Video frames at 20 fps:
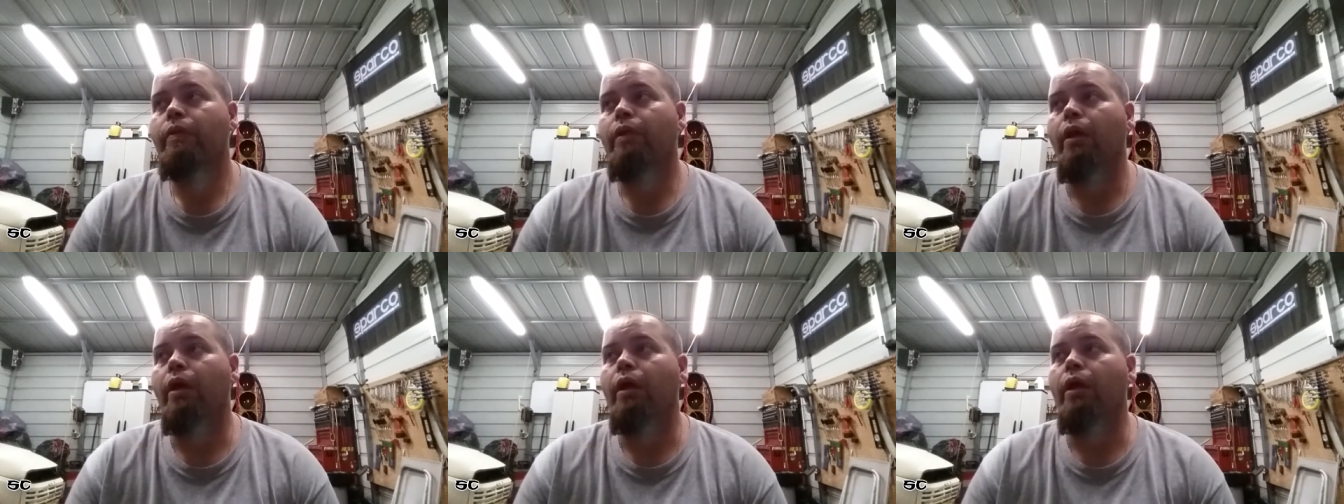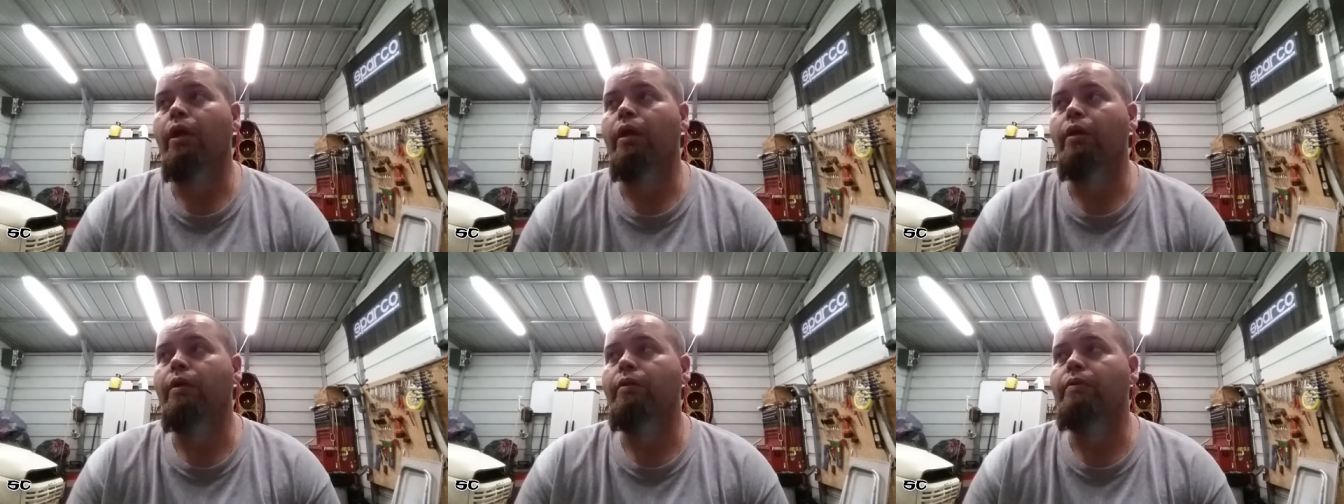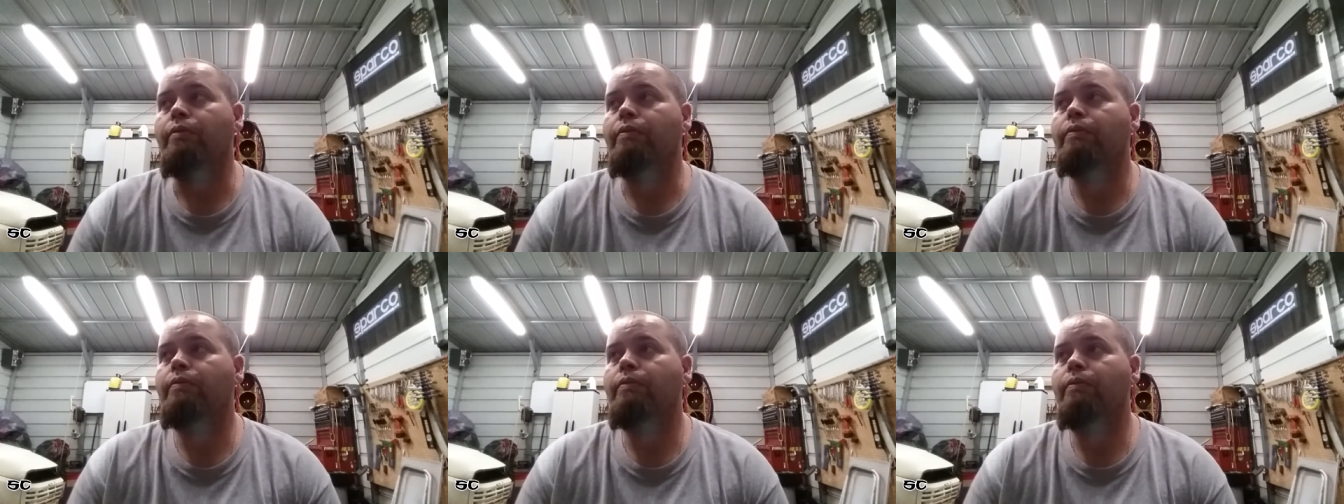
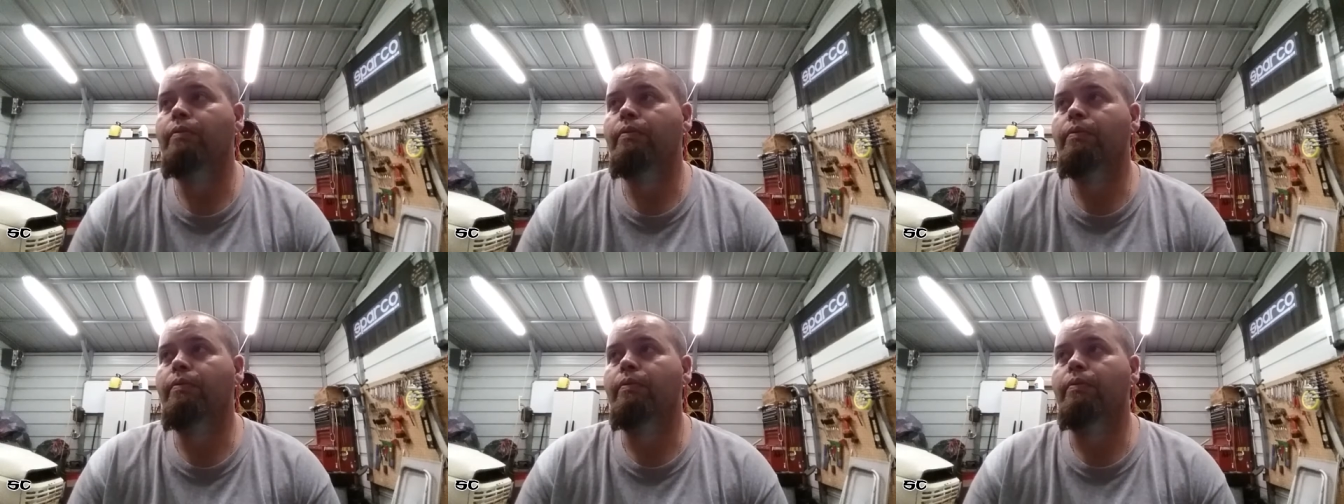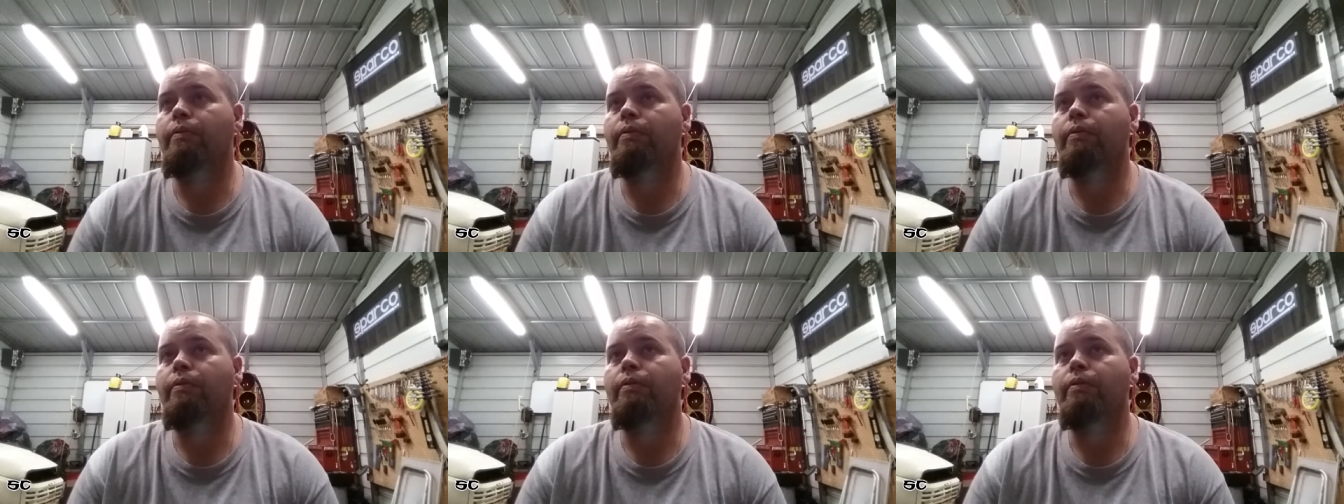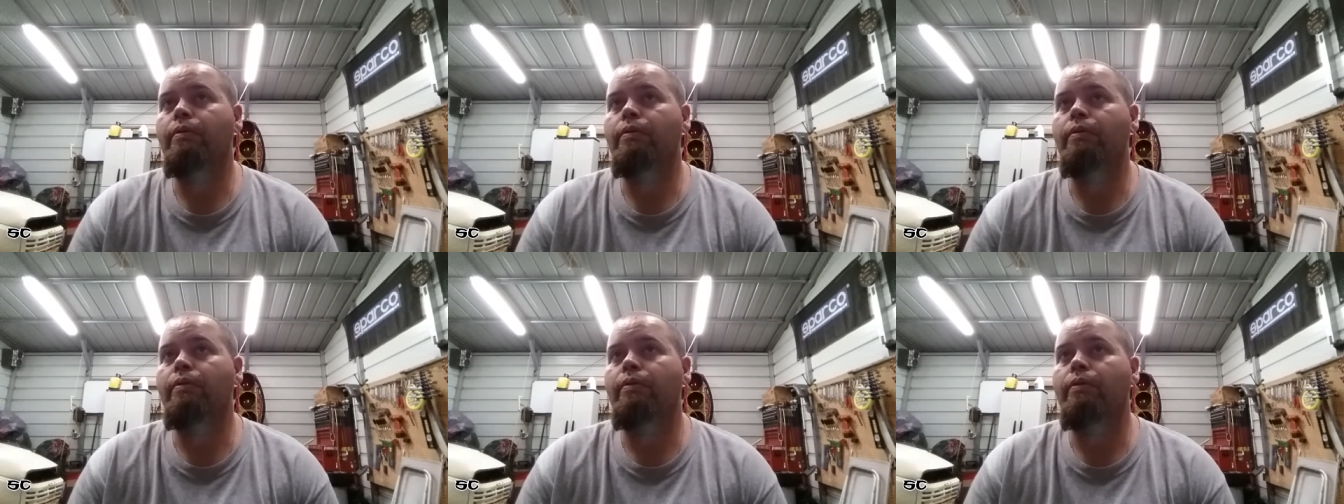and
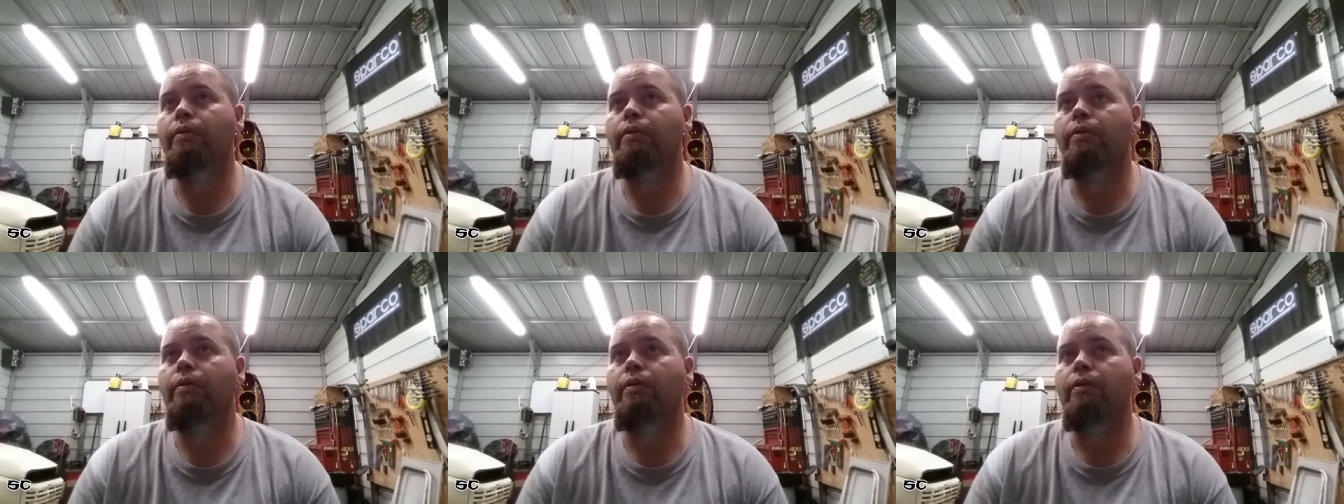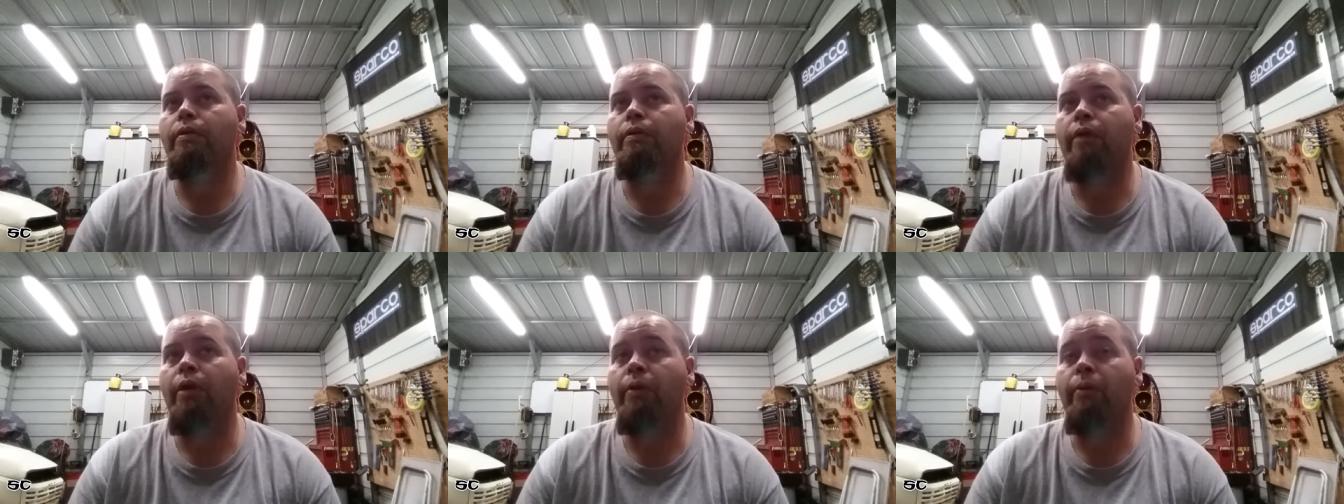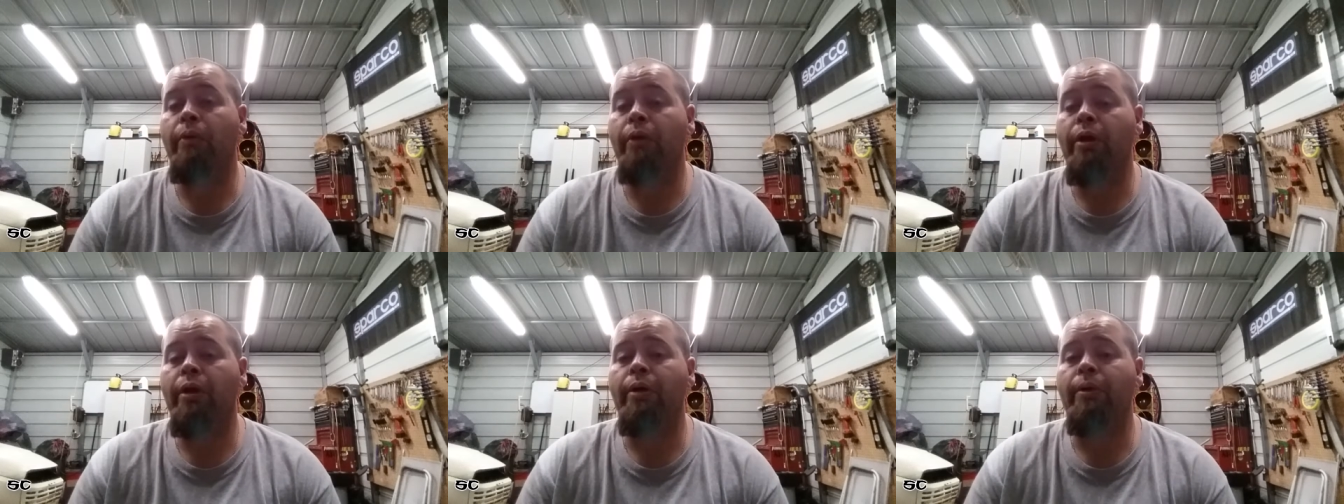they
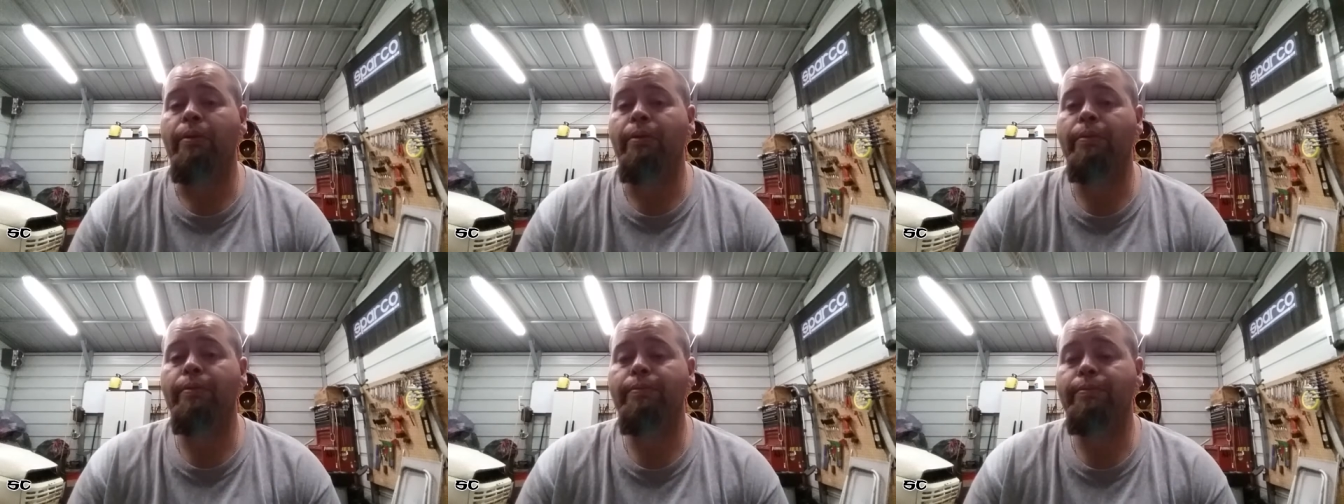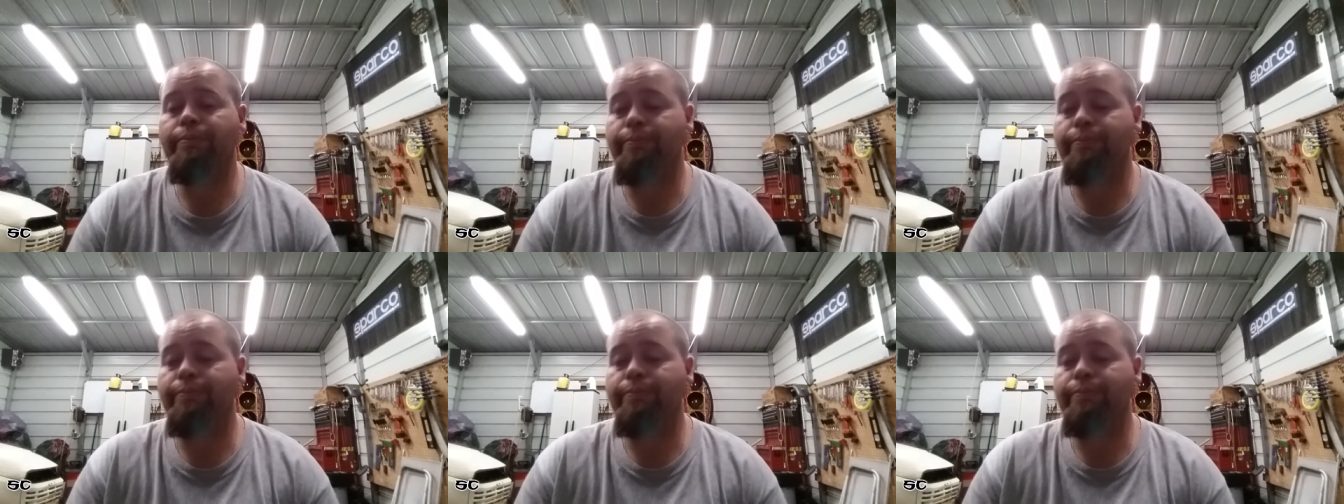were hell.